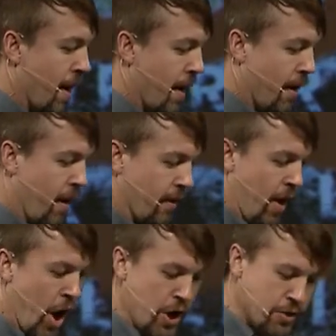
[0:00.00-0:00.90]
uh, a
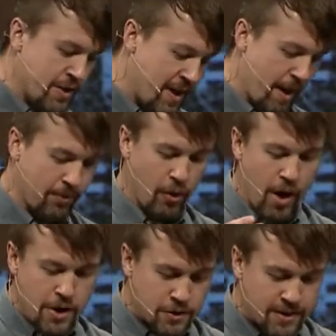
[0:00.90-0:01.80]
uh, hundred times. So, a
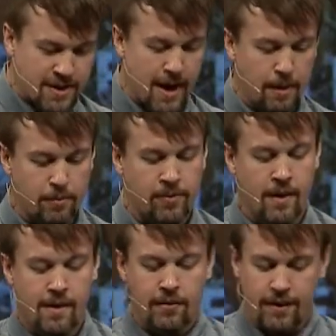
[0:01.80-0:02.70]
hundred times
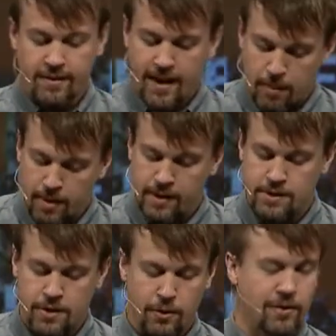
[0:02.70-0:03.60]
this statement
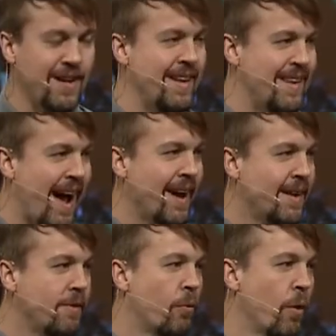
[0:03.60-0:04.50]
is used in
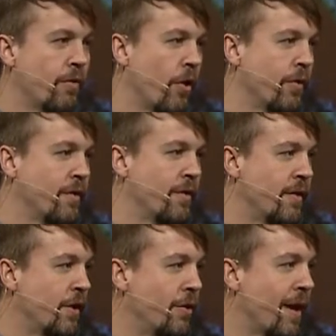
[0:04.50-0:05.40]
94 verses
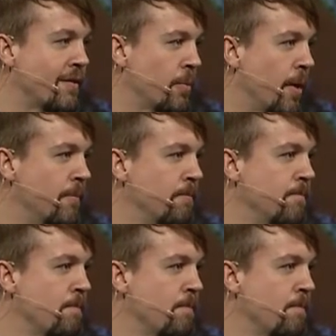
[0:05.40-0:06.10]
in the New Testament.